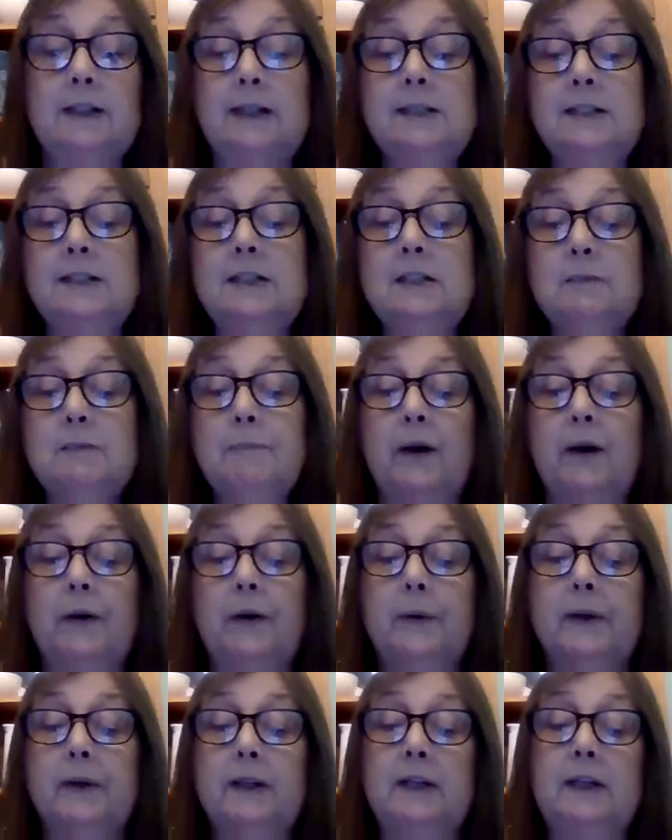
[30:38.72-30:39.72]
As he
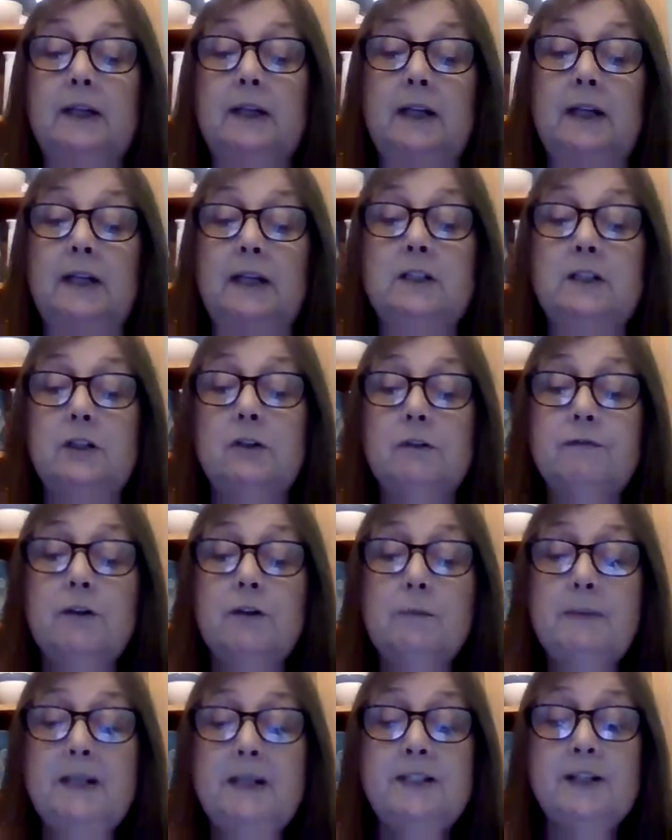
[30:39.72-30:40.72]
spoke, he took
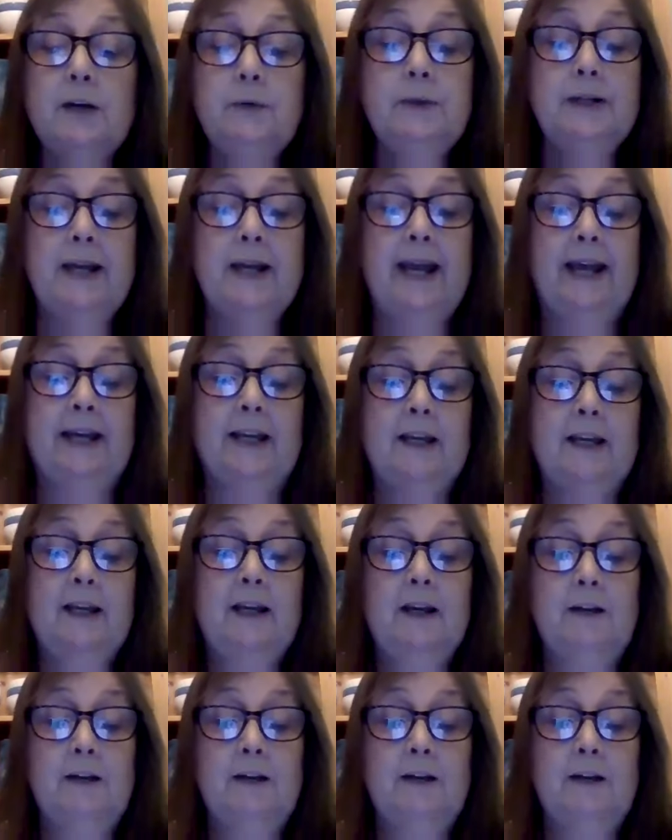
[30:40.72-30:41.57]
from his own neck